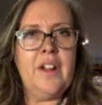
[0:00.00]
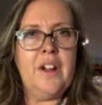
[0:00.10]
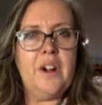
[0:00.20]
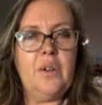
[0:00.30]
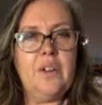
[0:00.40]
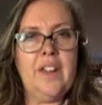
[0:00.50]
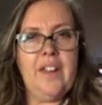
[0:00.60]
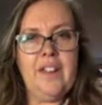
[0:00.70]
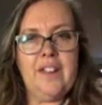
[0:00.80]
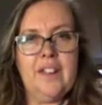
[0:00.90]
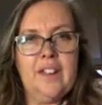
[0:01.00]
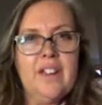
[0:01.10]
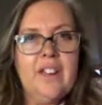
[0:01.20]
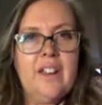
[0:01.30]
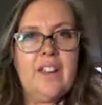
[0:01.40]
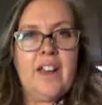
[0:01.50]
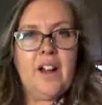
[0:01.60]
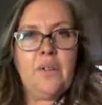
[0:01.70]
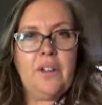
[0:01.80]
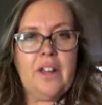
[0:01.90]
Okay,
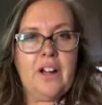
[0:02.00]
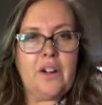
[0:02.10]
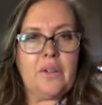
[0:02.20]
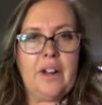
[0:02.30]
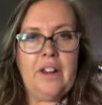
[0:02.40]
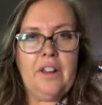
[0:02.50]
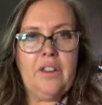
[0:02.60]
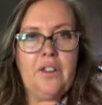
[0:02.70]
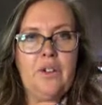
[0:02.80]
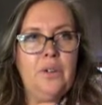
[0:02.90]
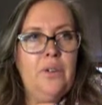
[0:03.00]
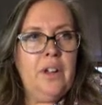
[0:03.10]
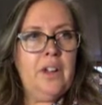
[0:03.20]
now we are ready to